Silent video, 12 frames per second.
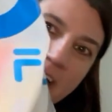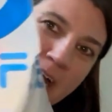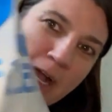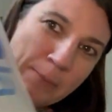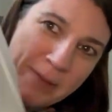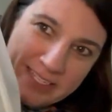
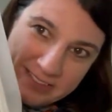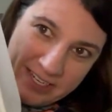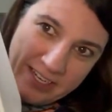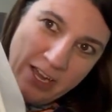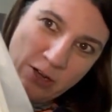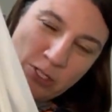
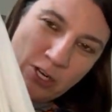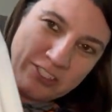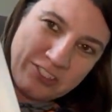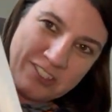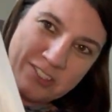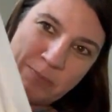amazing how
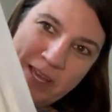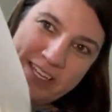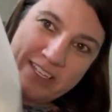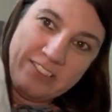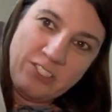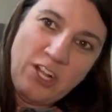large this
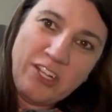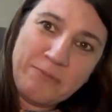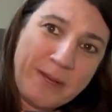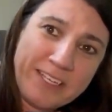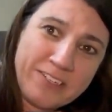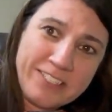bag is. All of
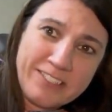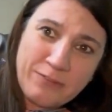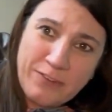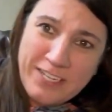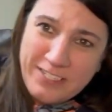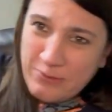my goods
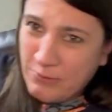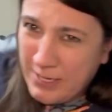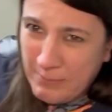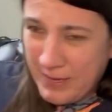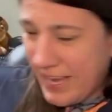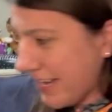fit into
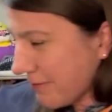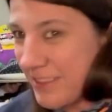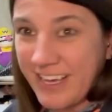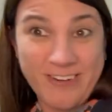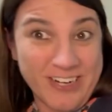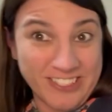one bag
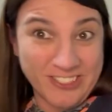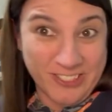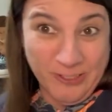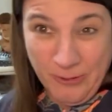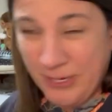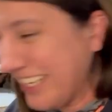without issue.